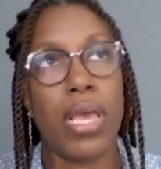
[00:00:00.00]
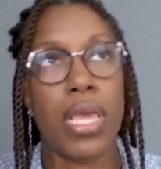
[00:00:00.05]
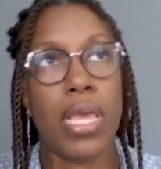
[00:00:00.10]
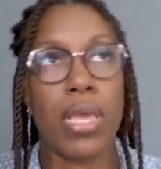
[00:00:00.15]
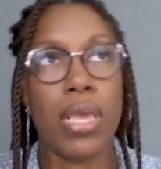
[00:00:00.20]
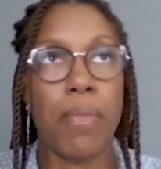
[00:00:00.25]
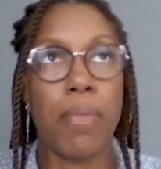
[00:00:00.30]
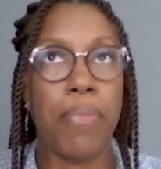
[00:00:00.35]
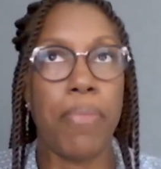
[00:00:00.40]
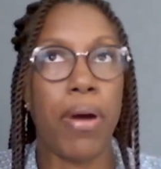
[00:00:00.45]

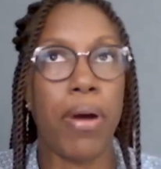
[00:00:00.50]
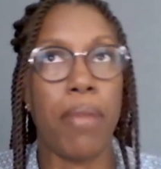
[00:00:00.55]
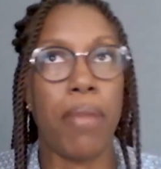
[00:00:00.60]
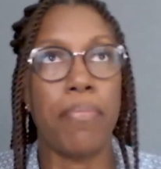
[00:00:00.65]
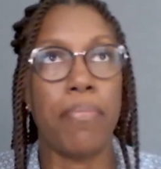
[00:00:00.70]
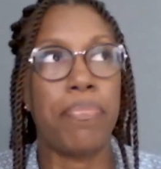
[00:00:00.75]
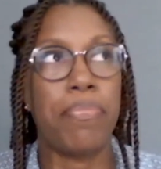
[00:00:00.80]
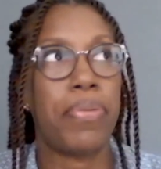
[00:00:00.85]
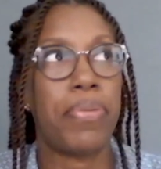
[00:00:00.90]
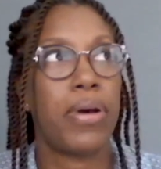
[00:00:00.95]
your
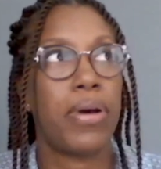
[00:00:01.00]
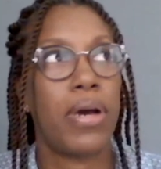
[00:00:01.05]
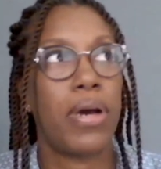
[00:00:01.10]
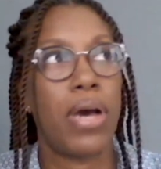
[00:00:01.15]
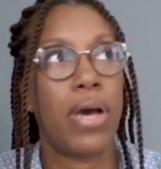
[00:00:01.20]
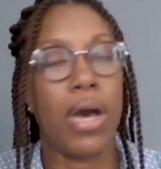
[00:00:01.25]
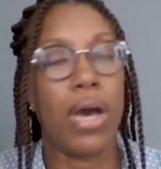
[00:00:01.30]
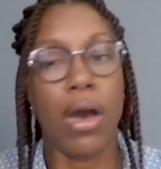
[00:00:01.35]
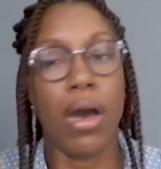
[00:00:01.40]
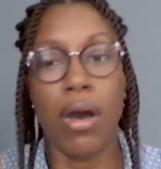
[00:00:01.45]
pump,
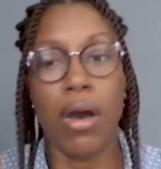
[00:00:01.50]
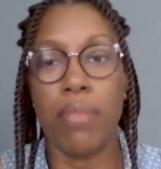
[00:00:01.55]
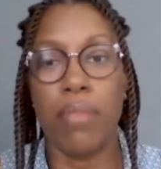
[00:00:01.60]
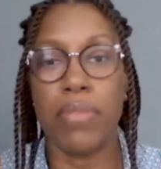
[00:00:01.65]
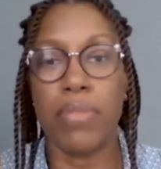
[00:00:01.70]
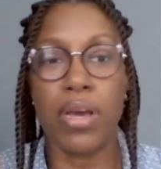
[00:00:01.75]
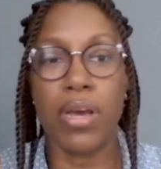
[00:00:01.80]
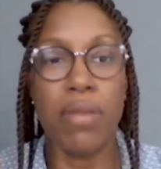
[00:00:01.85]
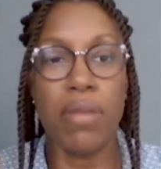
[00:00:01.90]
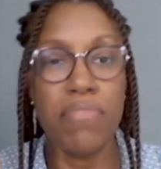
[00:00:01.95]

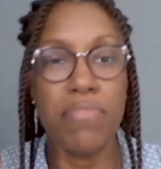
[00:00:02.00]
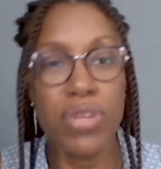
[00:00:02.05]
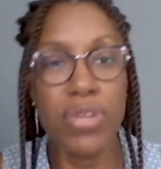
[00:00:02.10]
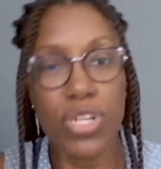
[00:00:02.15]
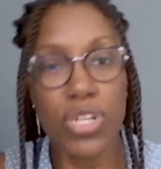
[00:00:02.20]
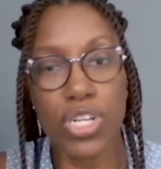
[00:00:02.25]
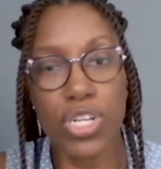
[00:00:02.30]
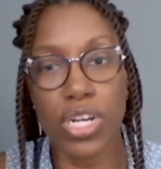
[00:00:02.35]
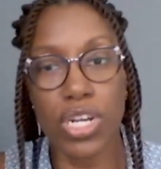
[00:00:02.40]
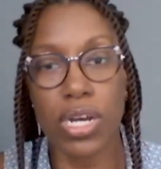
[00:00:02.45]

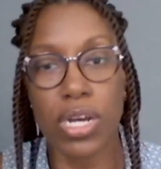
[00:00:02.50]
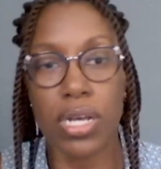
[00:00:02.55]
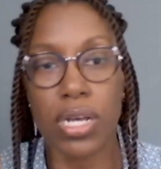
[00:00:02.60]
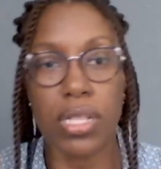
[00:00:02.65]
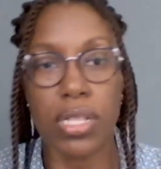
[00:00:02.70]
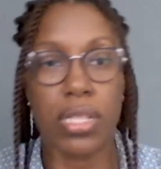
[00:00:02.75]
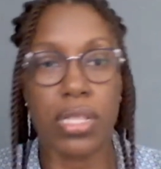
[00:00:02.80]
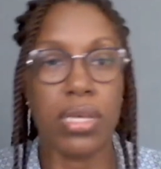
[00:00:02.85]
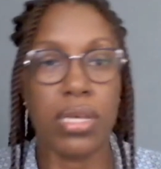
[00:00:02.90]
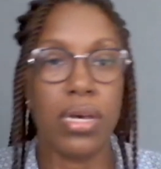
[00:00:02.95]

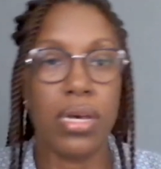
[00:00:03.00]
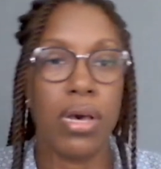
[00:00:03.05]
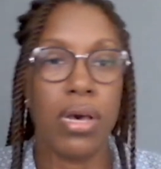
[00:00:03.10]
commercial